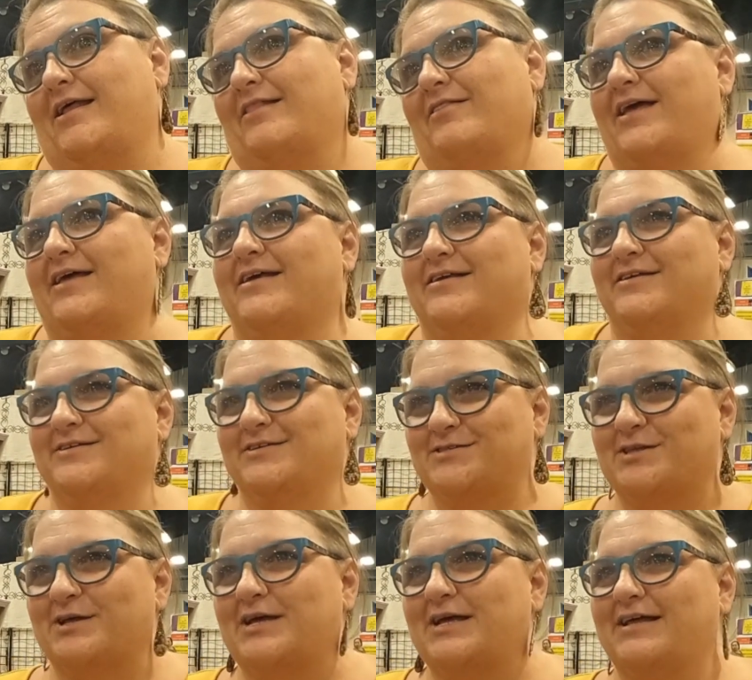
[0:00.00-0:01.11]
Like,
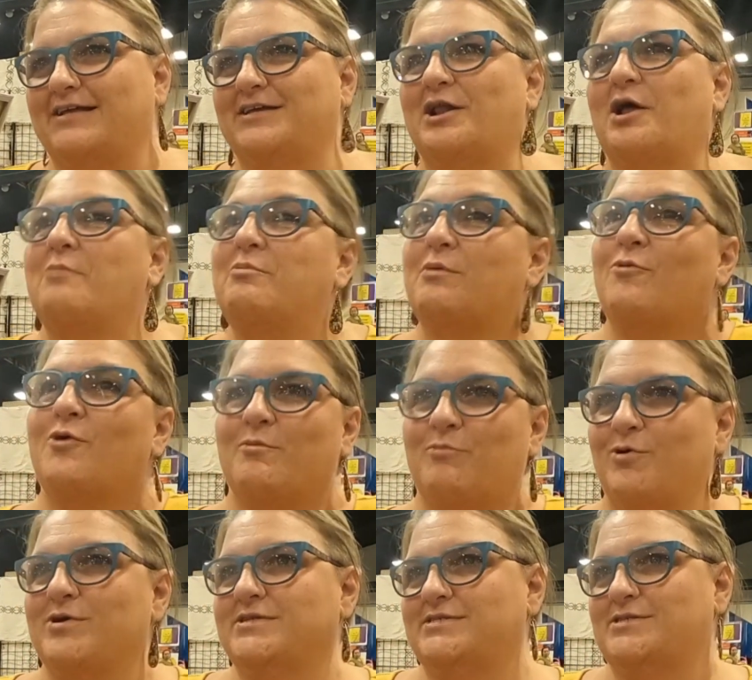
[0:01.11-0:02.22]
you know, I put more
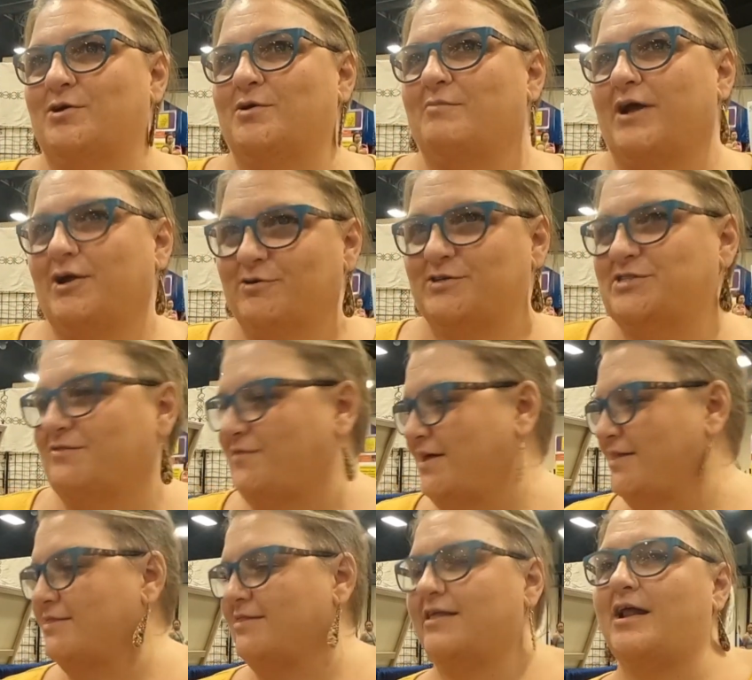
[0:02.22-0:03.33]
importance on my Christian faith
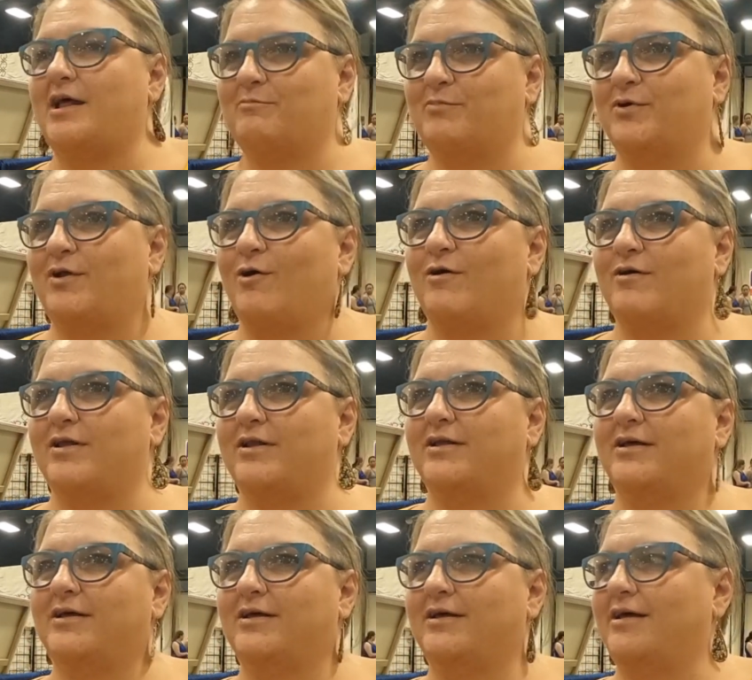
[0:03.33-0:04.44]
than I put on
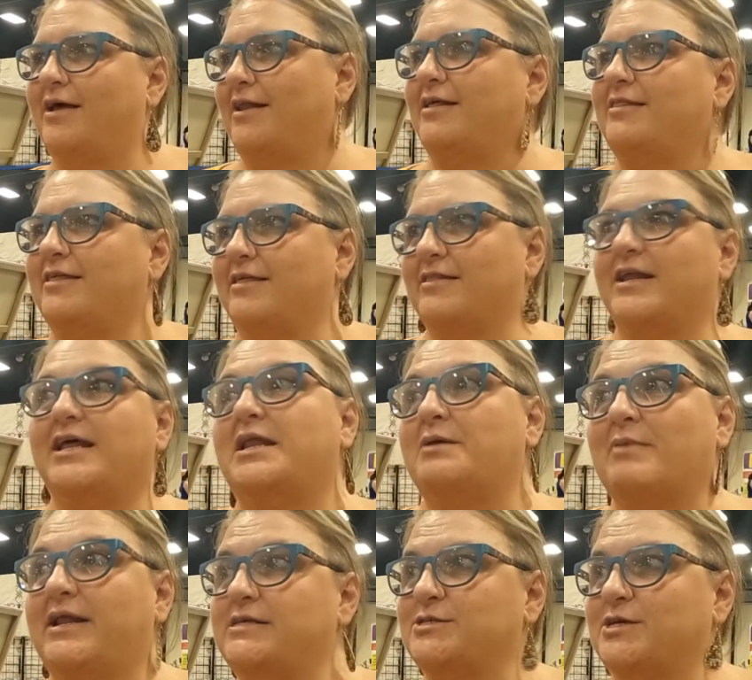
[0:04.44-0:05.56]
anything that
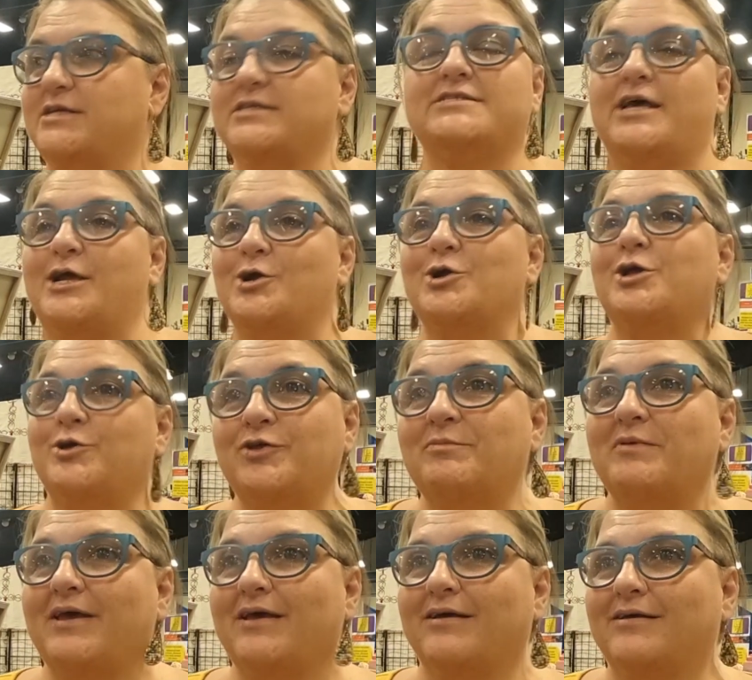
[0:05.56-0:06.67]
anybody's going to say or do to me.